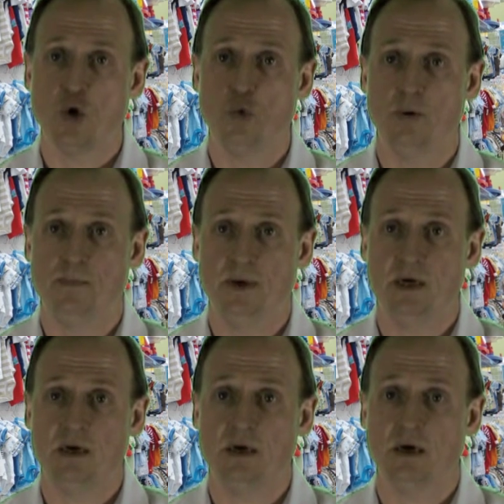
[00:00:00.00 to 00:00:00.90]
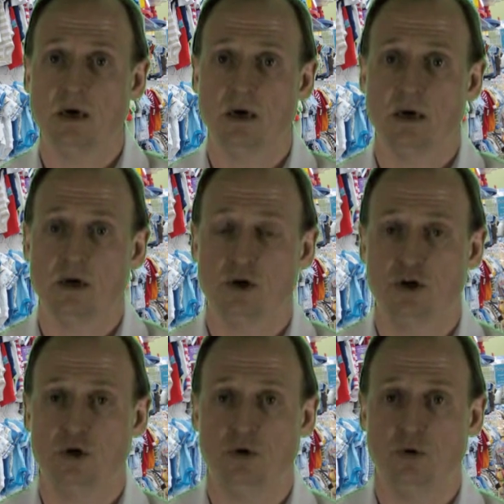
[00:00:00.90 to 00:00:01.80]
would be
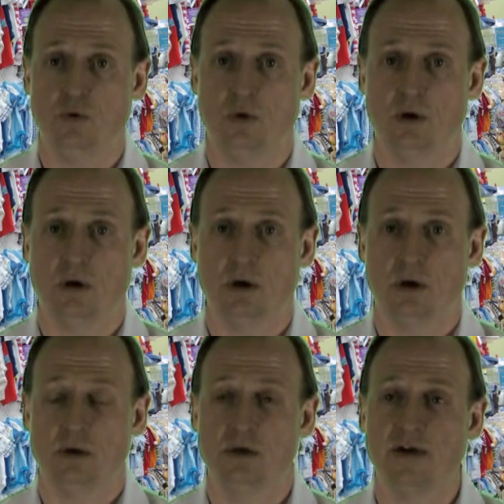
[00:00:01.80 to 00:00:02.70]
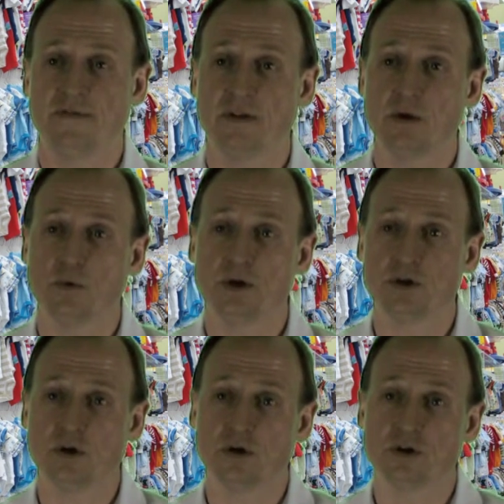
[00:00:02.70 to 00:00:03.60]
to definitely
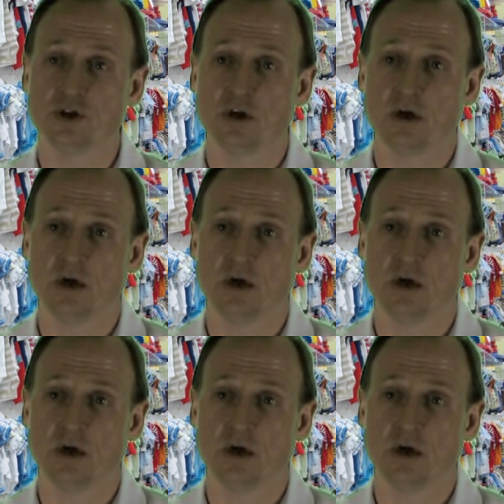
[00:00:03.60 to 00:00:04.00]
research